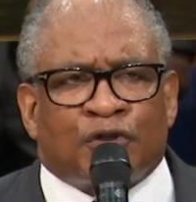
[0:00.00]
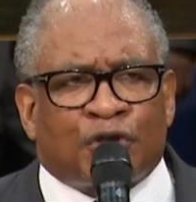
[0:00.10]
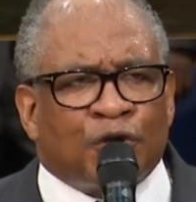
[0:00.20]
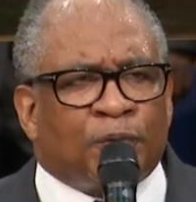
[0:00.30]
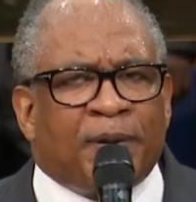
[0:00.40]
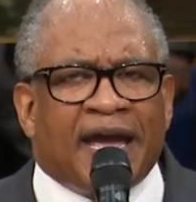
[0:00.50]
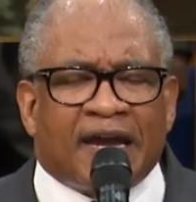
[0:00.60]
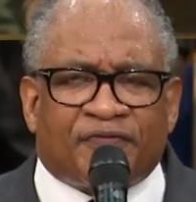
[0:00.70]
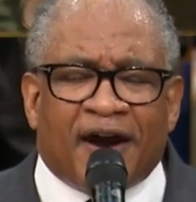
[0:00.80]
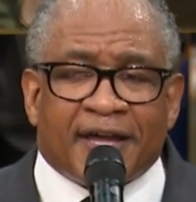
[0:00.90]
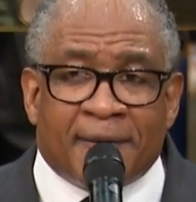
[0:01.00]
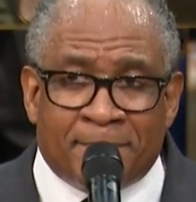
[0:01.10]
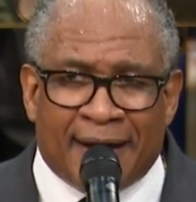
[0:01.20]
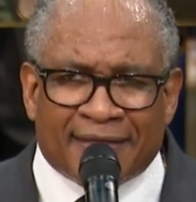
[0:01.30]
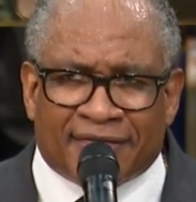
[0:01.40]
too big for your
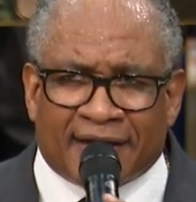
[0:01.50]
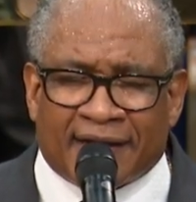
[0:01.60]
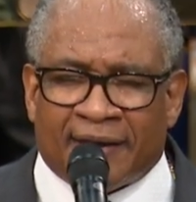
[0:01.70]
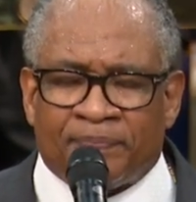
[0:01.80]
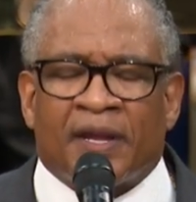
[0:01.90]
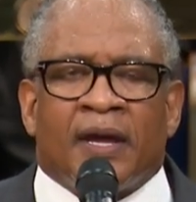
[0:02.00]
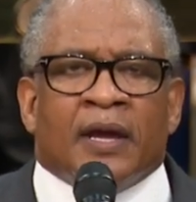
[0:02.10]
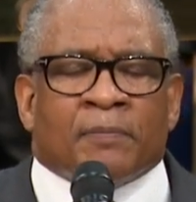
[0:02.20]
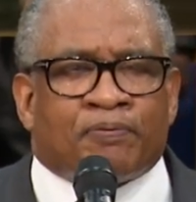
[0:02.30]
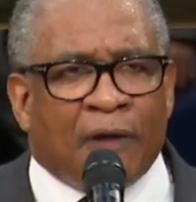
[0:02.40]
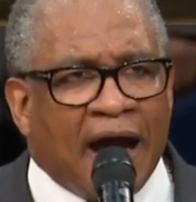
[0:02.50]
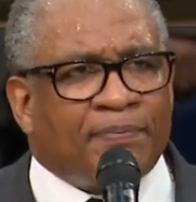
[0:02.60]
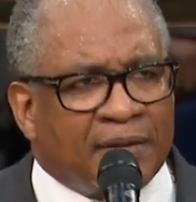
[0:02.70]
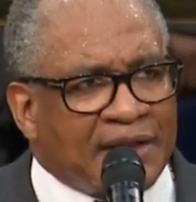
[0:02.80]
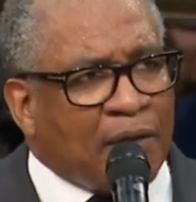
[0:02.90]
mother
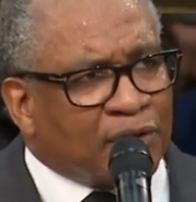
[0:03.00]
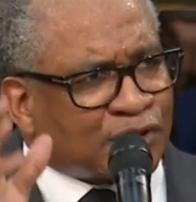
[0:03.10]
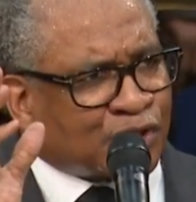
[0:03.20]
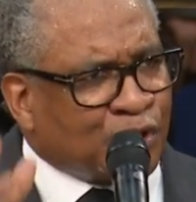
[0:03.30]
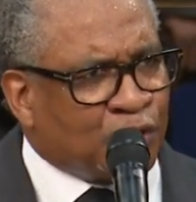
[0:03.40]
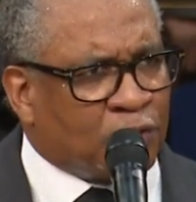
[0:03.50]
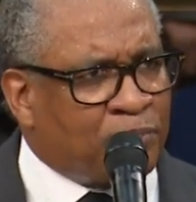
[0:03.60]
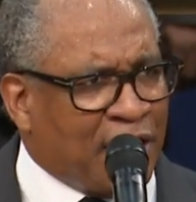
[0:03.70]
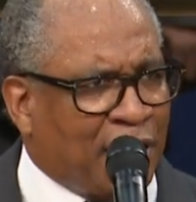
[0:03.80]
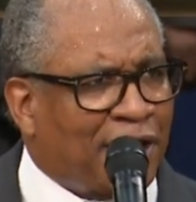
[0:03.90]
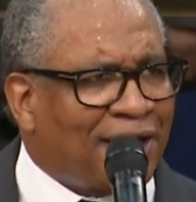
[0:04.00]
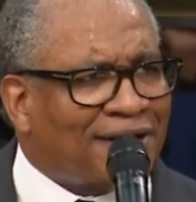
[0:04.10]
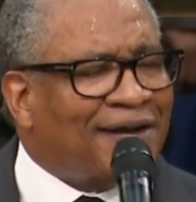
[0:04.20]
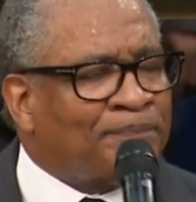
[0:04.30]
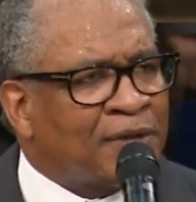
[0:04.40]
problem that was too
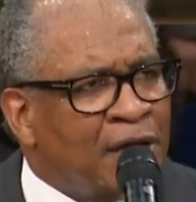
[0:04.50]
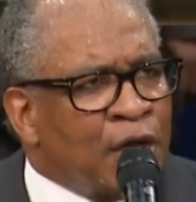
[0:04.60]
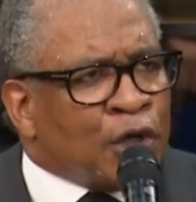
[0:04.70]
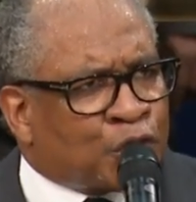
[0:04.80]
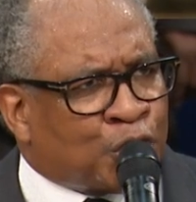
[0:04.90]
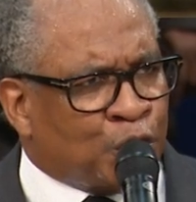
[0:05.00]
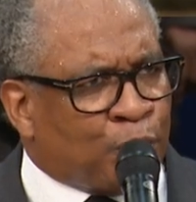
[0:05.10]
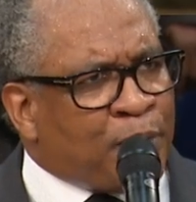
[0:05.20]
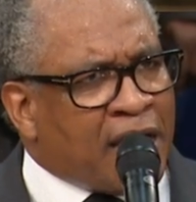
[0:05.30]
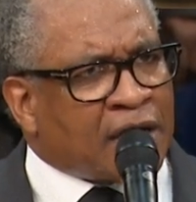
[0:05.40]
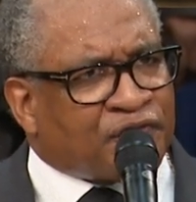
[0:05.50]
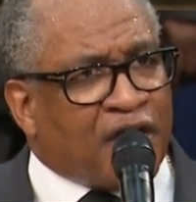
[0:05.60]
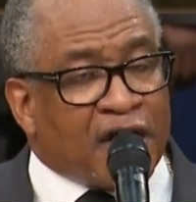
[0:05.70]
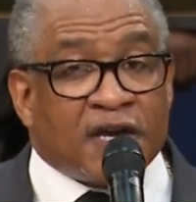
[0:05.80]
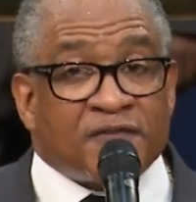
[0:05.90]
big, too big
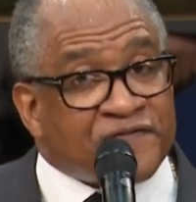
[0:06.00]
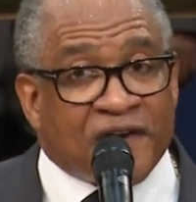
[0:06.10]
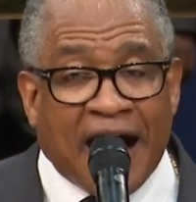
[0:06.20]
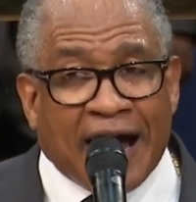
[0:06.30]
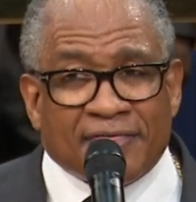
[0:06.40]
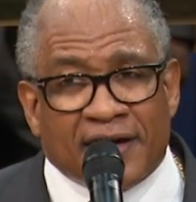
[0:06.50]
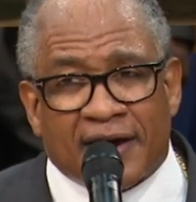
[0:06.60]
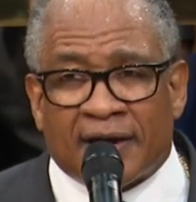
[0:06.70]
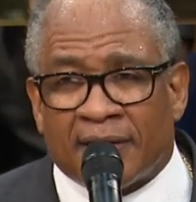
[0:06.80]
for your father.